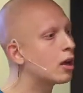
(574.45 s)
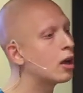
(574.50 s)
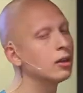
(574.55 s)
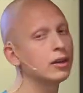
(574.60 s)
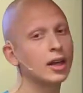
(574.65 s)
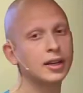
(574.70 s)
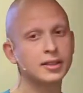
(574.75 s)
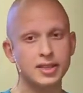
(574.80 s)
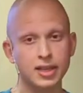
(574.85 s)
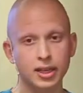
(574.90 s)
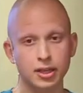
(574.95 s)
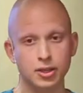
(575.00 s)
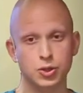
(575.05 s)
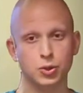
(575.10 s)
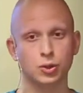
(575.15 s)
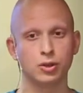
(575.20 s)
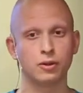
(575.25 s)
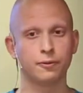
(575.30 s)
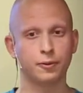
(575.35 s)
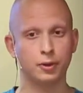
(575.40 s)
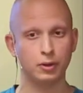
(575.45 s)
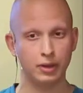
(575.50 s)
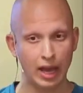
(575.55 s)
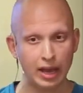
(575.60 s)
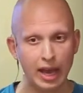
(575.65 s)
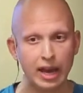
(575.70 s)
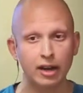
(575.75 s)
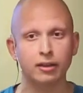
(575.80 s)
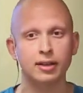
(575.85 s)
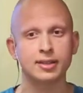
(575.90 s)
collecting and sort of
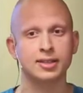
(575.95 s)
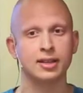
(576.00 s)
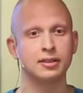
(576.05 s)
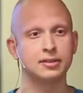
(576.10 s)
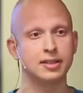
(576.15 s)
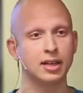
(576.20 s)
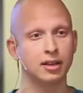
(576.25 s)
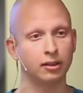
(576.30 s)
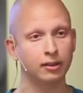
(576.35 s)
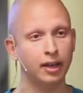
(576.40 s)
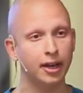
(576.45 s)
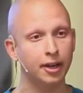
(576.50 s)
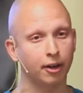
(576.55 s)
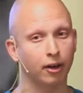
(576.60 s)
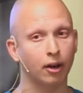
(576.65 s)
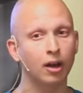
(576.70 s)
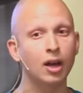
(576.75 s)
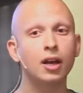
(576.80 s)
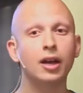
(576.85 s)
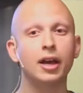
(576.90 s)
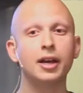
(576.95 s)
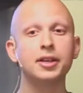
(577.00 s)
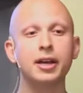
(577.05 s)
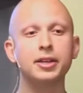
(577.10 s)
analyzing that data later,